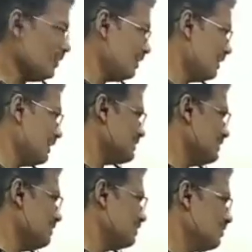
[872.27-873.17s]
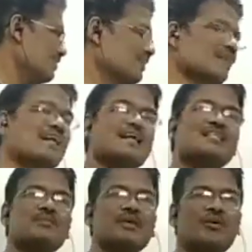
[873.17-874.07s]
Let us see the next
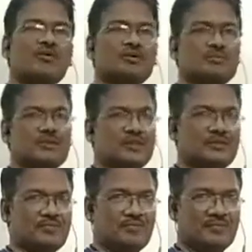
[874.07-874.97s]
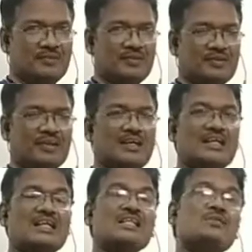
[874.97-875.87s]
figure of speech.
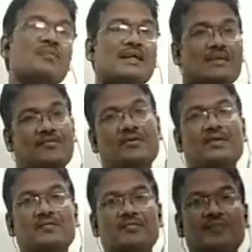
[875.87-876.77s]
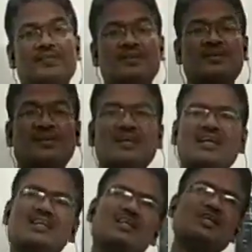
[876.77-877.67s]
It is metaphor. It
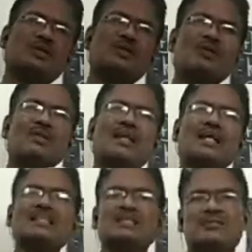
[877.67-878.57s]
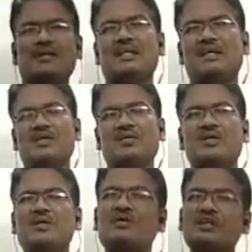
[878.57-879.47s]
is also like simile,
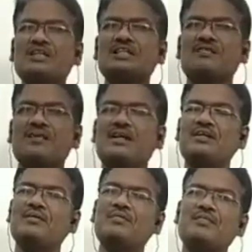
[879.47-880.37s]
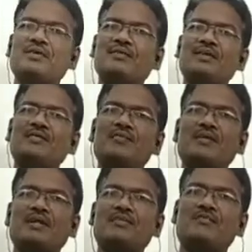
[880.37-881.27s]
but what is different between
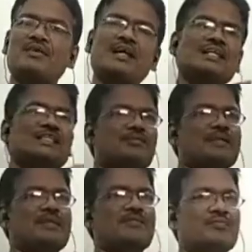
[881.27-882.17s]
metaphor and simile?